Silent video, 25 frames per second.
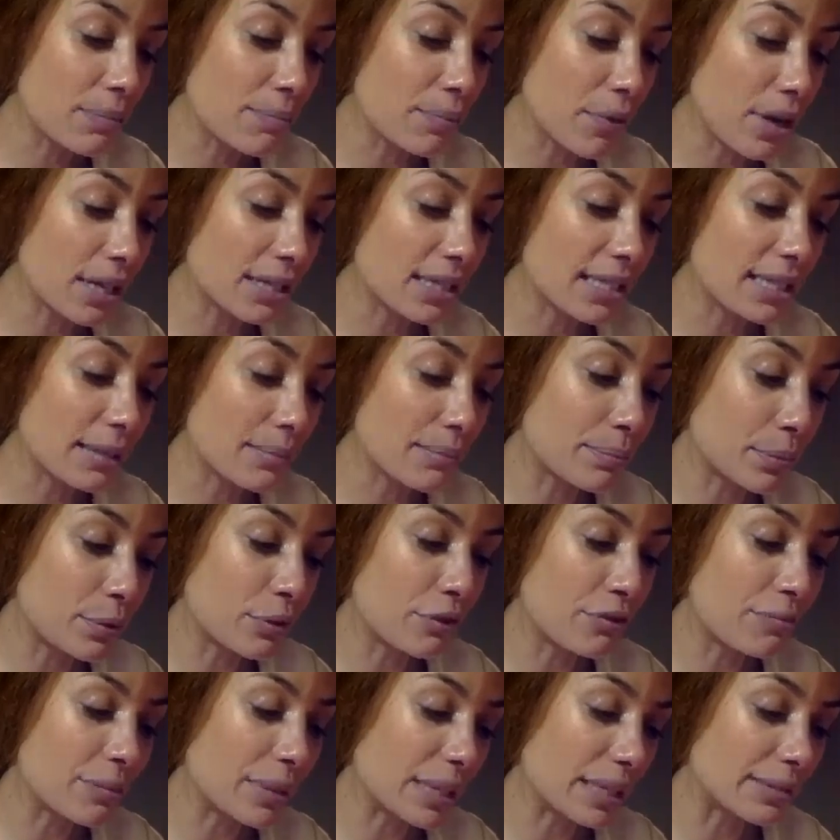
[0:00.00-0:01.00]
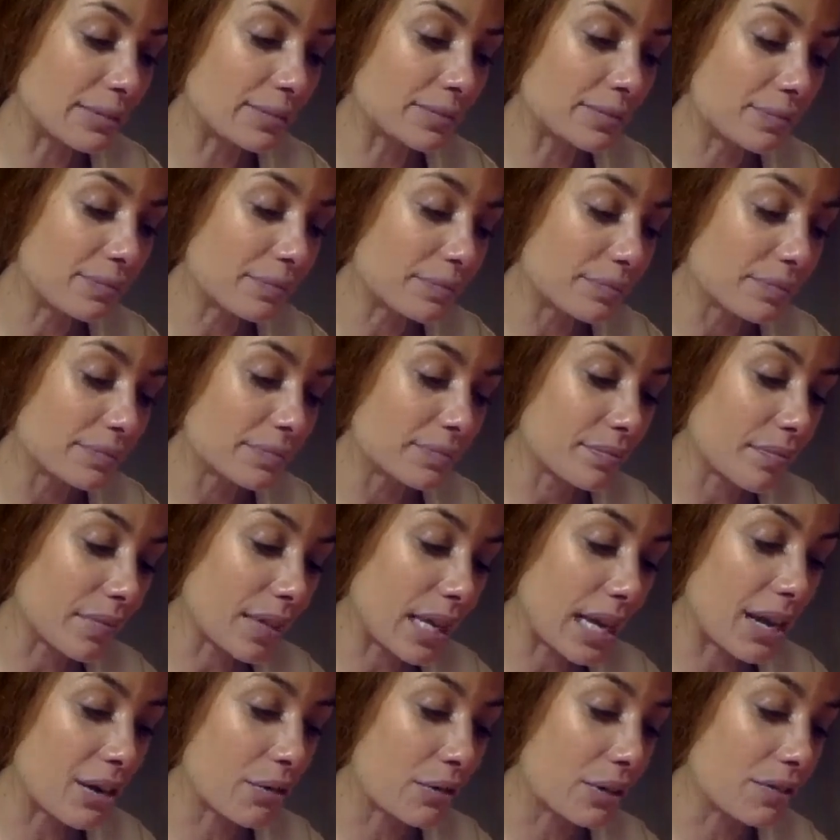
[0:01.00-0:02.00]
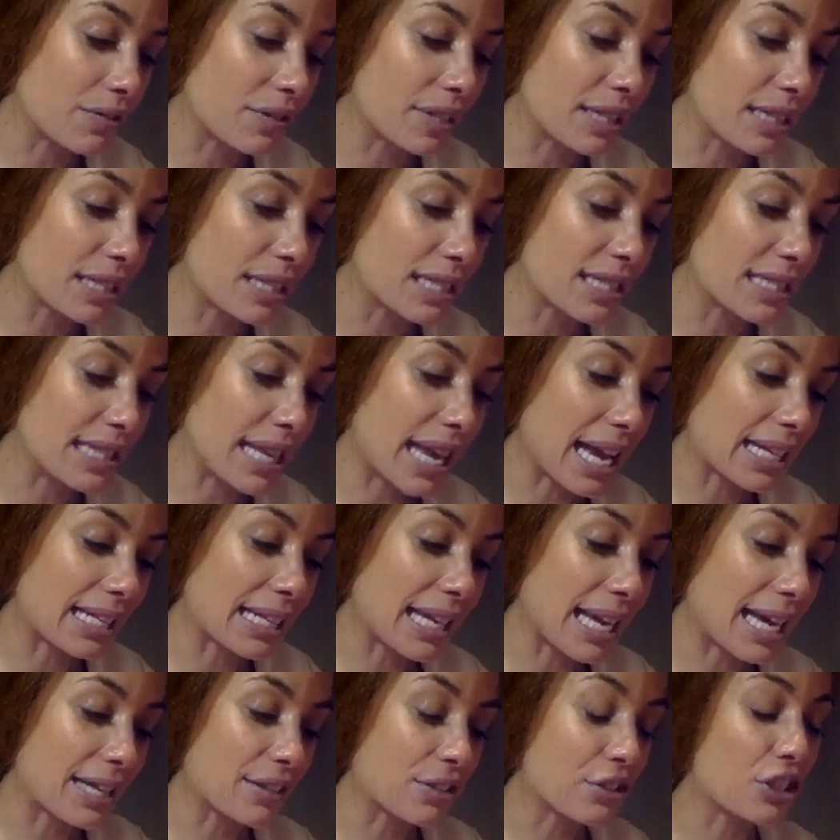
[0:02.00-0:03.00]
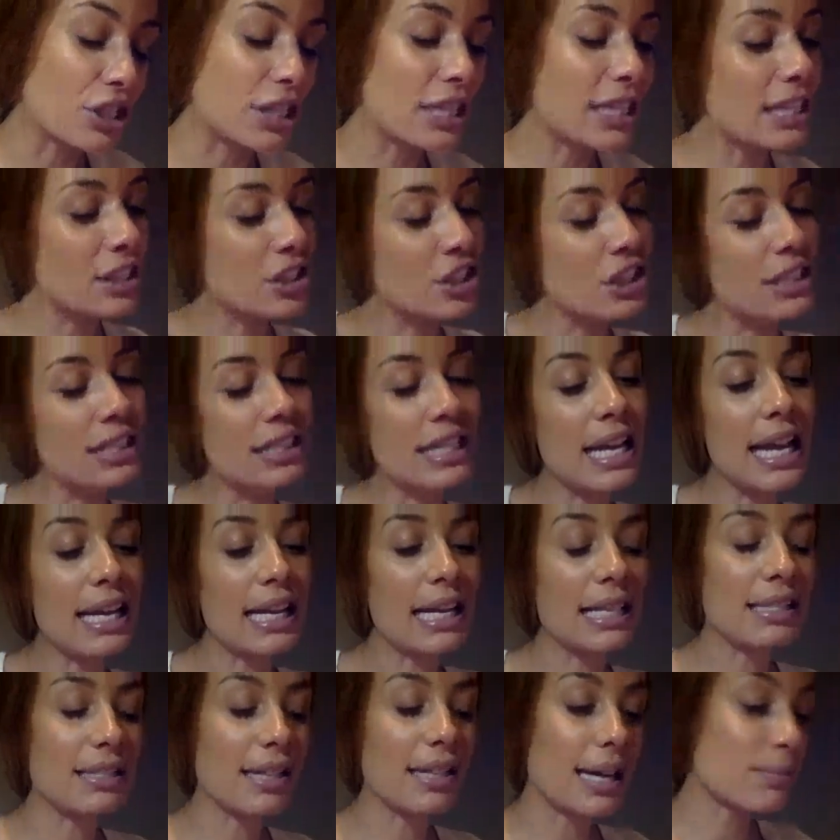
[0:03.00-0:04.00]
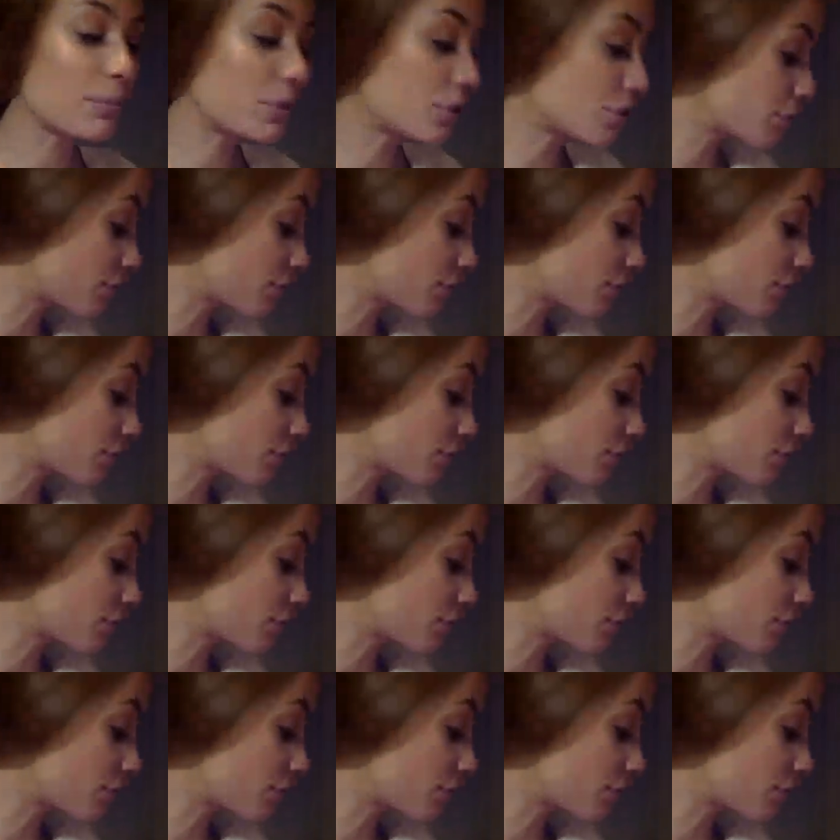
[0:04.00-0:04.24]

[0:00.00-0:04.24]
brought some movement out of this stagnant energy. He's just taking time to